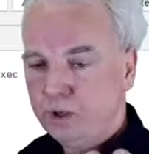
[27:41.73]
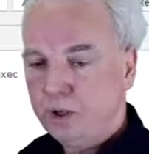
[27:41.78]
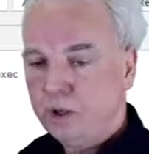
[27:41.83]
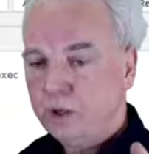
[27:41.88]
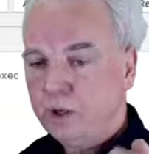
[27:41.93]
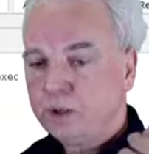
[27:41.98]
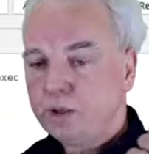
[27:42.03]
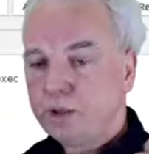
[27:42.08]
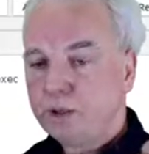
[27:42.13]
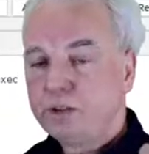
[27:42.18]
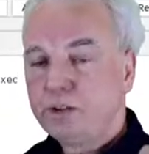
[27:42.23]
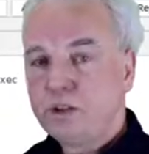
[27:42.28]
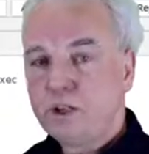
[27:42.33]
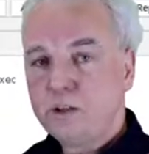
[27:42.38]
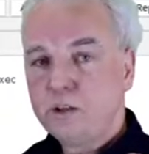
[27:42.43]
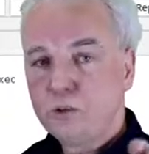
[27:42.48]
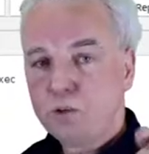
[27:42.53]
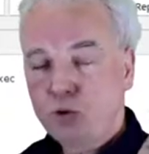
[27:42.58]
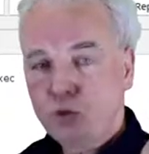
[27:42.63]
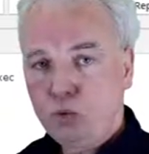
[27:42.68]
that
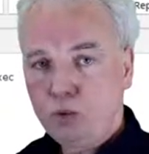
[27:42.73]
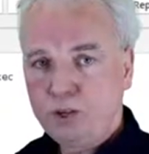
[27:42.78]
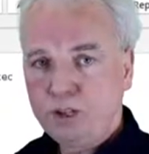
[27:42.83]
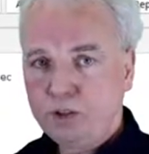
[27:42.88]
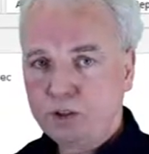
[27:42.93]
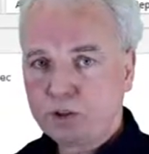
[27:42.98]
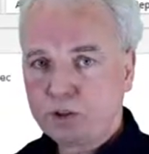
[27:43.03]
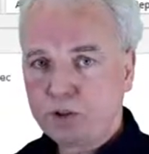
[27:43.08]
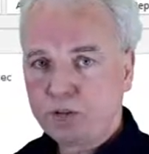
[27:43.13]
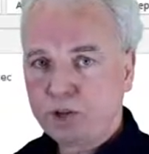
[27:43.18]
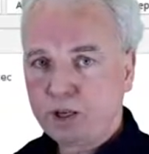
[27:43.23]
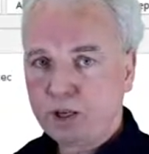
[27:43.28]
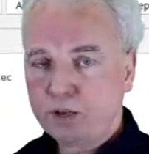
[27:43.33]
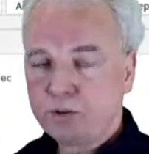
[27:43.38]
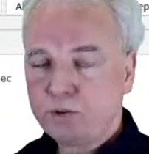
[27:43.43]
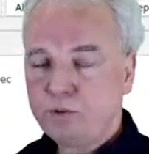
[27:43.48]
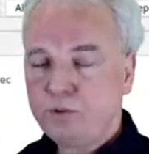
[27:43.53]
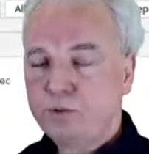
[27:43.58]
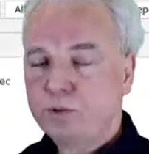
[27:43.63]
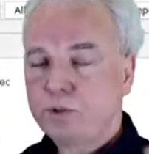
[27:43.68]
takes two integer
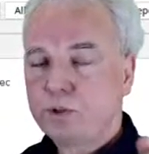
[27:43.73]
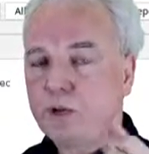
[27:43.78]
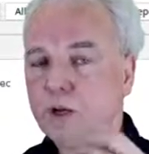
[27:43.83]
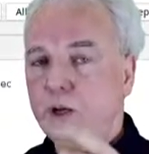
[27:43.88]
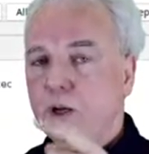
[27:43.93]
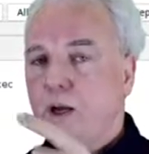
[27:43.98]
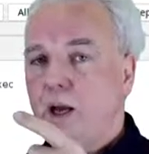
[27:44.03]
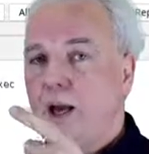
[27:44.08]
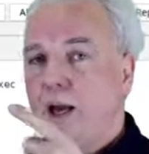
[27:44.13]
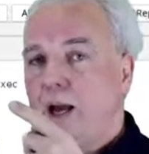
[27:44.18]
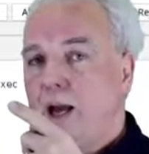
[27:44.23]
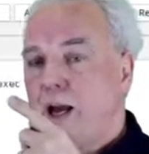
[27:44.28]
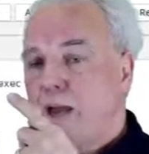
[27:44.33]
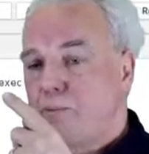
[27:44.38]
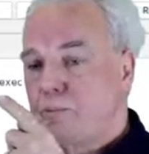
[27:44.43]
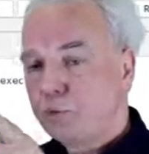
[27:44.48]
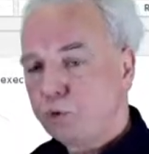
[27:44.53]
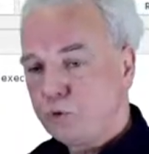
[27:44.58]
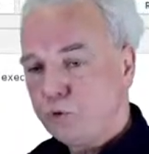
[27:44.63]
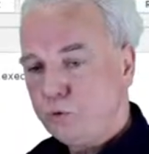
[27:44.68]
values
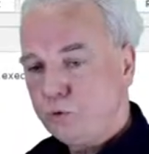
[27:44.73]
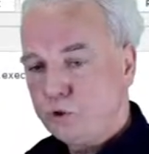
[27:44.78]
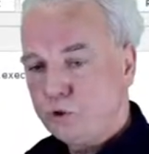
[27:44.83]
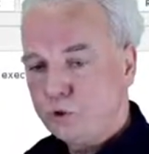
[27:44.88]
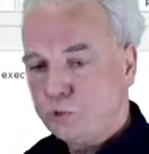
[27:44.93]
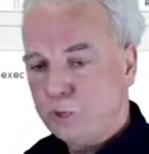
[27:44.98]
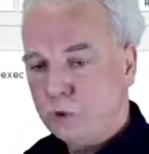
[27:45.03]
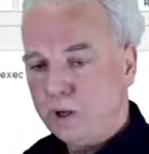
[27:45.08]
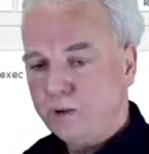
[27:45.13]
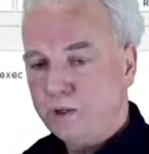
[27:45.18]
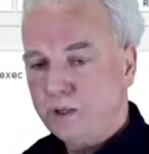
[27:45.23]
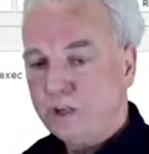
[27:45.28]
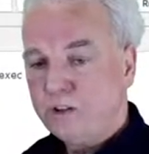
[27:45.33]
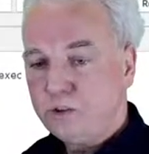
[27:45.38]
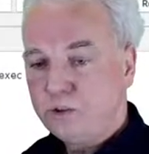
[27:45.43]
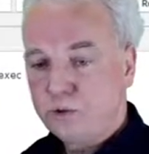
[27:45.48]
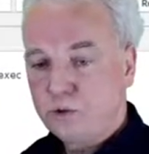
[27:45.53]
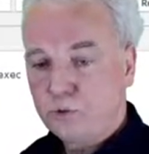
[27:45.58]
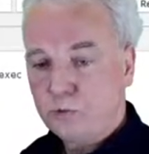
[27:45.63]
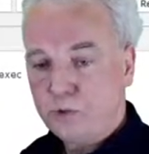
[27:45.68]
and produces one
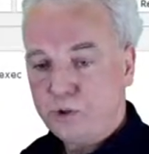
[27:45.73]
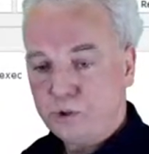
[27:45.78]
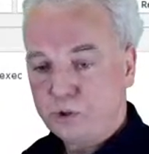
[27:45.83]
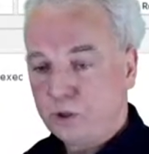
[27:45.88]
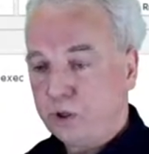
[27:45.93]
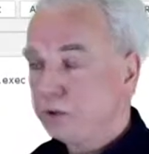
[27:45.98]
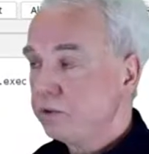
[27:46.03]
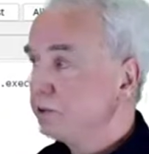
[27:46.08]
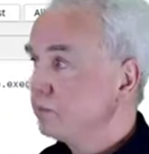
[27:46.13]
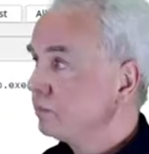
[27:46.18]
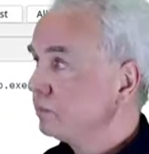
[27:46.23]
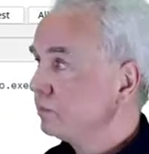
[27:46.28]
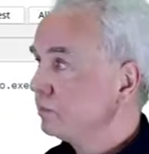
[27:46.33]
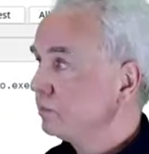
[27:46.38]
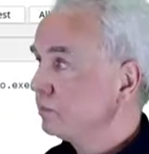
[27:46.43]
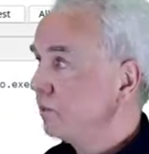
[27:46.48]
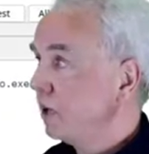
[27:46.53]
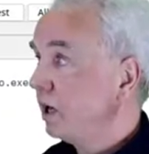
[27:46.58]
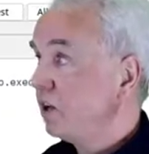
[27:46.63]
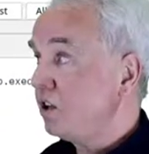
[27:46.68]
integer result.
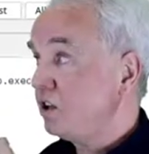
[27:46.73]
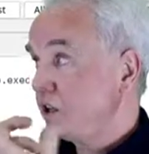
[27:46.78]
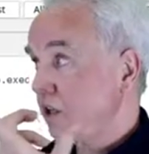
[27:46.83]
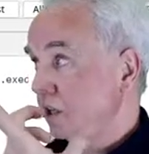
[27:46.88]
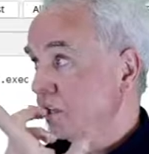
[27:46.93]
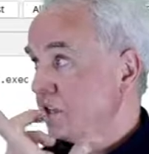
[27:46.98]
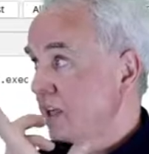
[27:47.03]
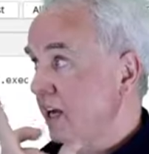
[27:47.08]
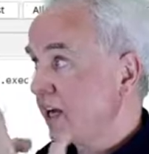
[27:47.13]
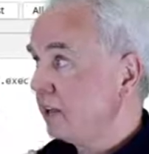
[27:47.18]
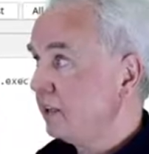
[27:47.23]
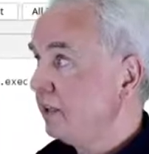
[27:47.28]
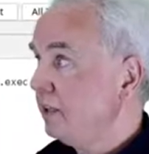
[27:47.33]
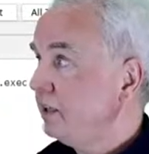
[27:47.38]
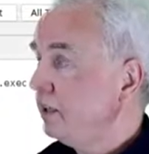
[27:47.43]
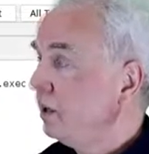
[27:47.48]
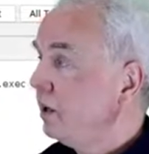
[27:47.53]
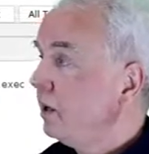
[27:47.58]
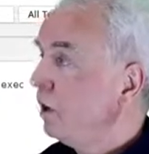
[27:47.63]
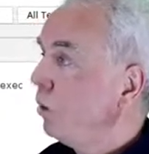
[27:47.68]
And it's is exactly
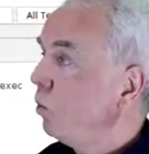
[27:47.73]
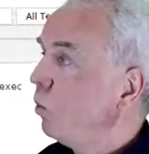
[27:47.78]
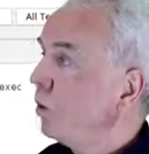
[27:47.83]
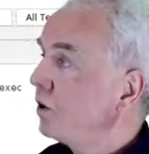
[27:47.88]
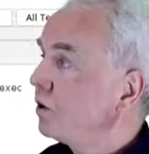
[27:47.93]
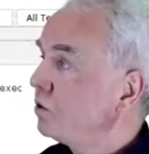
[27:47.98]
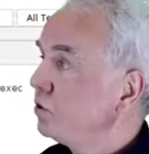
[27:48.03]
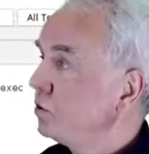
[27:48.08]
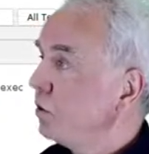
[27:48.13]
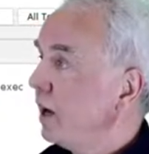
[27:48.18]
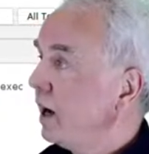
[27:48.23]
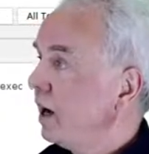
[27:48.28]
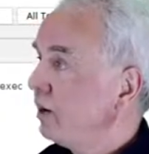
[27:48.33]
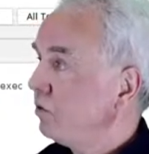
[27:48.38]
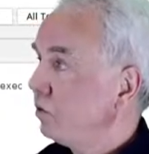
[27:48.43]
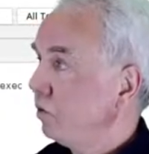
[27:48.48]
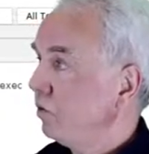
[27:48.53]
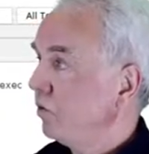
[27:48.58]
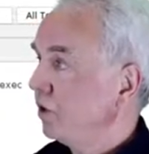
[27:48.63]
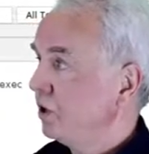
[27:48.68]
what you
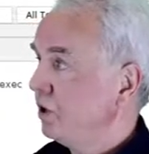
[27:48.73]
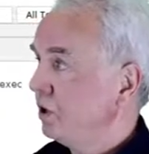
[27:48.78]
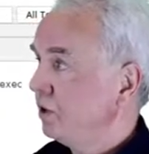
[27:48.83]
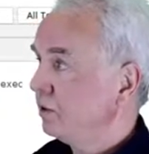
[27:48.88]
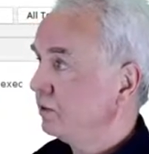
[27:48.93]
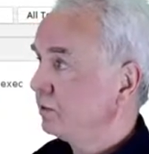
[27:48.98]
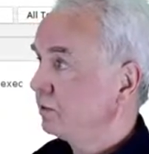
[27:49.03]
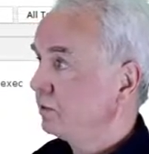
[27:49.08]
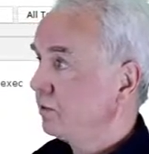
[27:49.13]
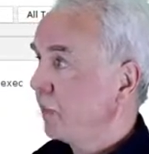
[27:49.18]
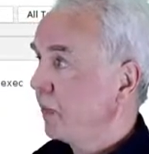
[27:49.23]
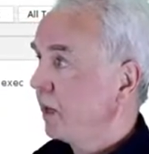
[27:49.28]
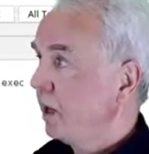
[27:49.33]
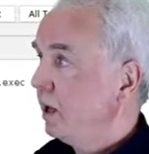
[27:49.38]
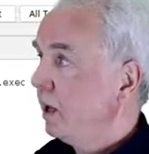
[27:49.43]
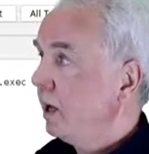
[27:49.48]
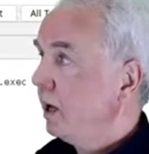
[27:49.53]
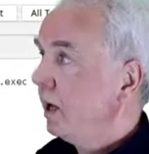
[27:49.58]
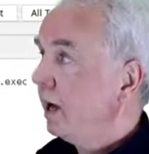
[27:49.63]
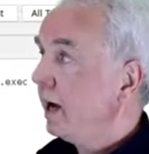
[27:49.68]
have over here.
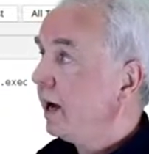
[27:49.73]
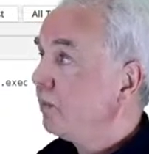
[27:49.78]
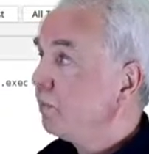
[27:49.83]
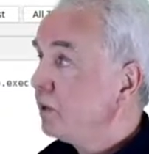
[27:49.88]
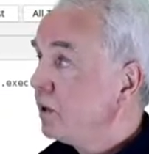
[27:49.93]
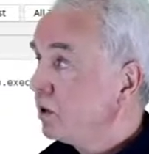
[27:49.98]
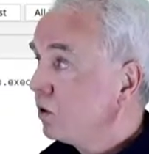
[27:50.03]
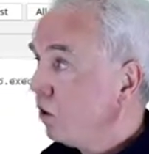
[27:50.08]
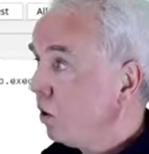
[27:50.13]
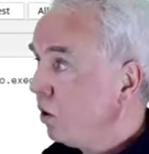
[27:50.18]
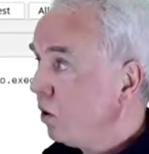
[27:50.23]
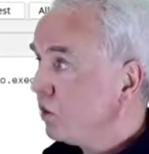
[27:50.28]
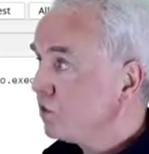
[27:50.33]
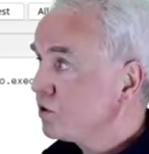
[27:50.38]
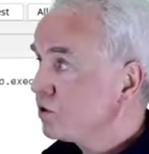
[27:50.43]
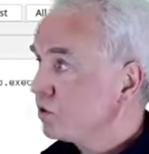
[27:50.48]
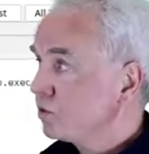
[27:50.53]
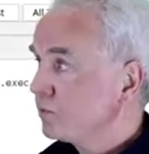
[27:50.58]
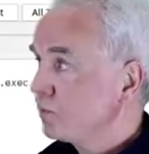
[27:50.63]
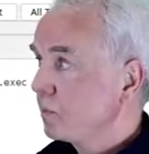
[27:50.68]
And
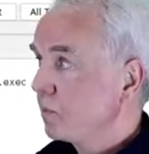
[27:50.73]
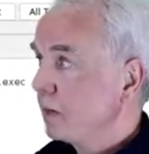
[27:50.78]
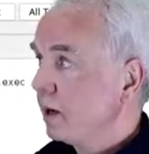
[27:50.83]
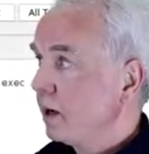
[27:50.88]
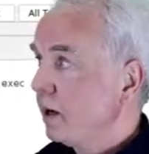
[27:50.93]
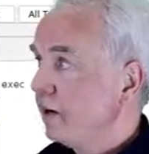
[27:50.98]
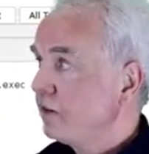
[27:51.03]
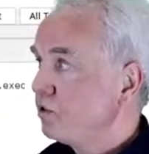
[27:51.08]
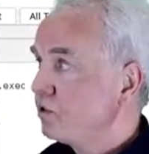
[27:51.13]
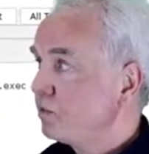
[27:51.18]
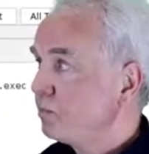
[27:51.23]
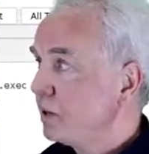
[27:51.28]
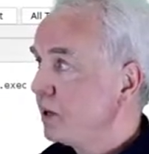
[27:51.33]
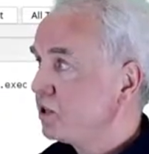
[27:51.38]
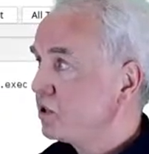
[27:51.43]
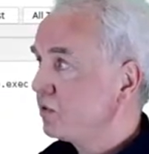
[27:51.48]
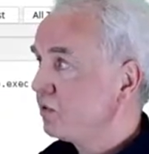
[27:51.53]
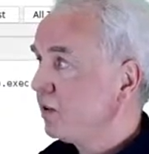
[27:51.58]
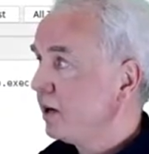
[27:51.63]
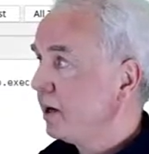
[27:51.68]
because i
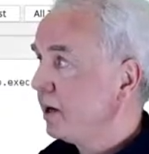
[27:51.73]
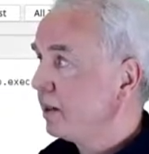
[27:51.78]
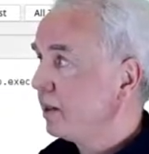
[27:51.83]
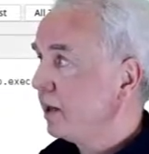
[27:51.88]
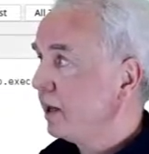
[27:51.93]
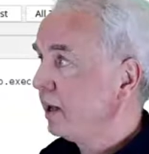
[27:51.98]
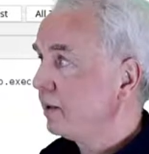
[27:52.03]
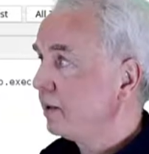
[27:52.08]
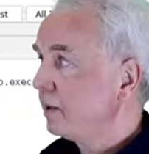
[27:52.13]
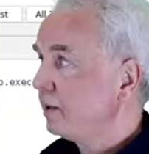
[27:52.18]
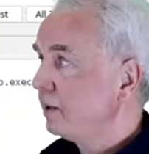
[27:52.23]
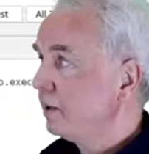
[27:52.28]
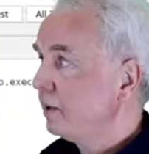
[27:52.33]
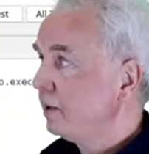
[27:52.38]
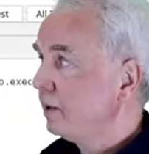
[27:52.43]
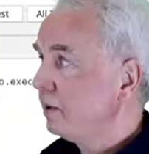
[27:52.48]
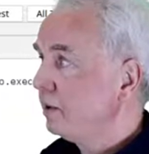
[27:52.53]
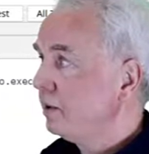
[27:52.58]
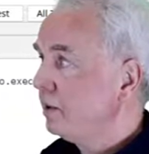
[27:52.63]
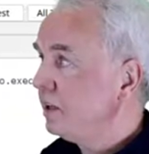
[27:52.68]
specified that
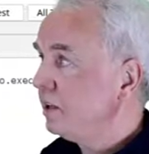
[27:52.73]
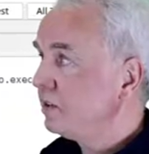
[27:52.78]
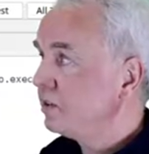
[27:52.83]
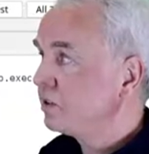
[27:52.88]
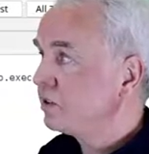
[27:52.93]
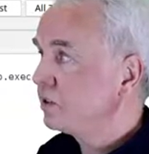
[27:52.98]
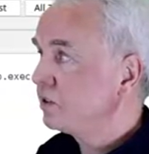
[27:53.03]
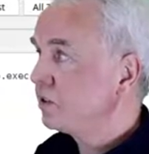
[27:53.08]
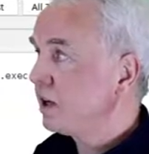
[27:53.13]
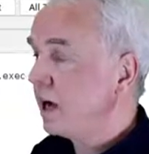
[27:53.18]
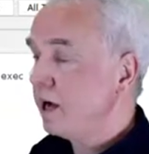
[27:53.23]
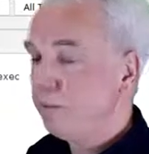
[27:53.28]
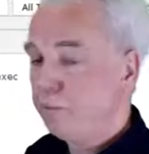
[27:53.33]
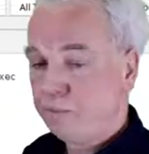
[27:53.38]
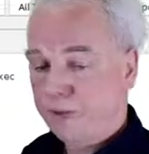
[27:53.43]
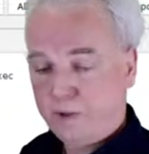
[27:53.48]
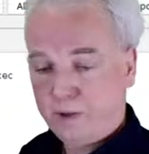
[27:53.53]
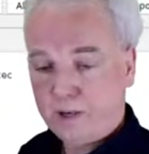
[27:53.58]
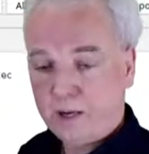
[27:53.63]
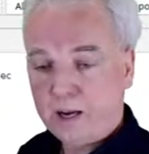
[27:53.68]
this type
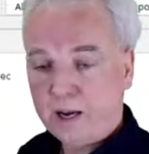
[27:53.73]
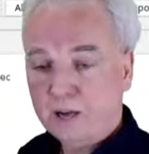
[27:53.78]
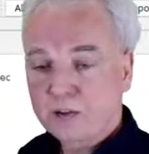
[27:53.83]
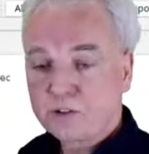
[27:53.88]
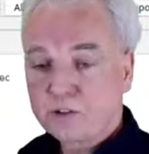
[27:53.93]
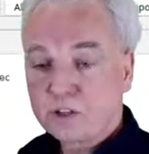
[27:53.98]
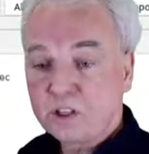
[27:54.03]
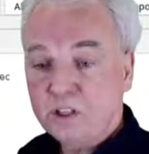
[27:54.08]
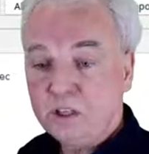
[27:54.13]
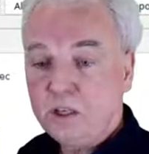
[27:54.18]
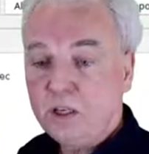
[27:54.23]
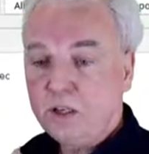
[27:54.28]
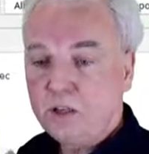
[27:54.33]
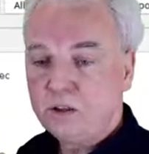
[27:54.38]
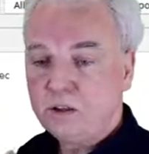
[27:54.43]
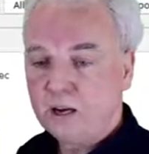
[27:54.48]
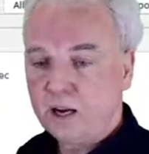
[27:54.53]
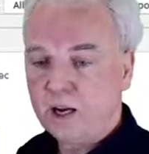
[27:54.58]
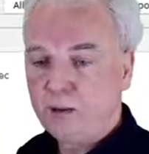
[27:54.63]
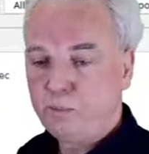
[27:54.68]
as key
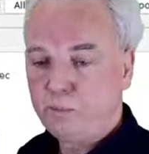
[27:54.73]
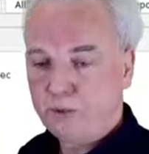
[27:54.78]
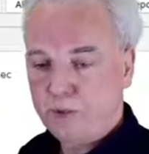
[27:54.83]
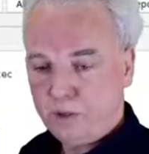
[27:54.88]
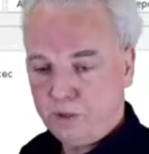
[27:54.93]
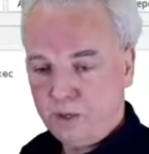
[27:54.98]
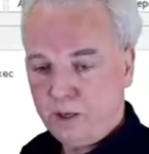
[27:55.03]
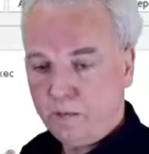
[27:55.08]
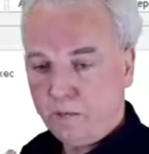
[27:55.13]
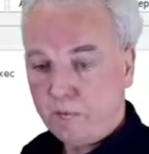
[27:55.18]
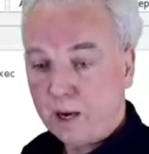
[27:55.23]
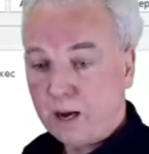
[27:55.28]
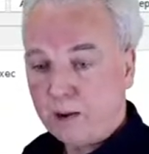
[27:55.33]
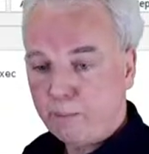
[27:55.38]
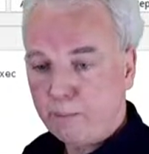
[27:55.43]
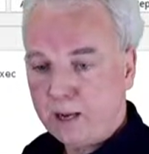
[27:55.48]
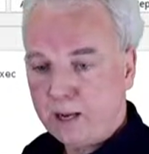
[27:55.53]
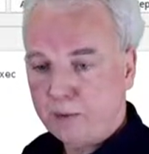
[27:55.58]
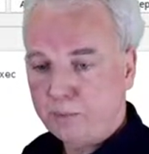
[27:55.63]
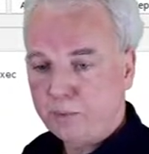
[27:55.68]
type in my
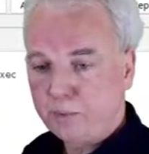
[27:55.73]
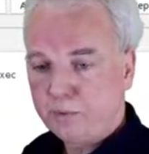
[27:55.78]
map,